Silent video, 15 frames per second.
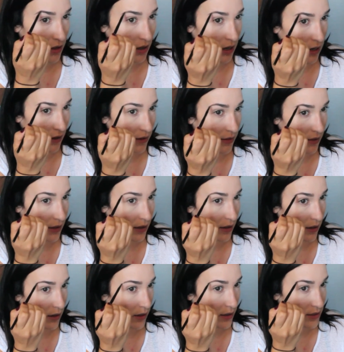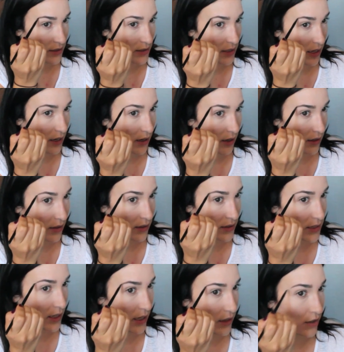And then extending the
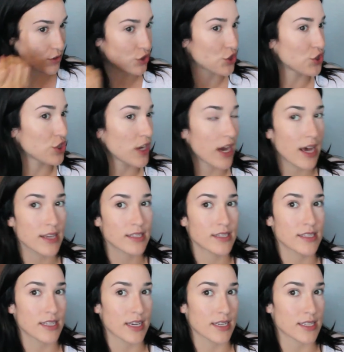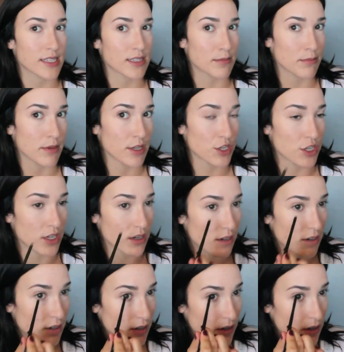tail just a smidgen.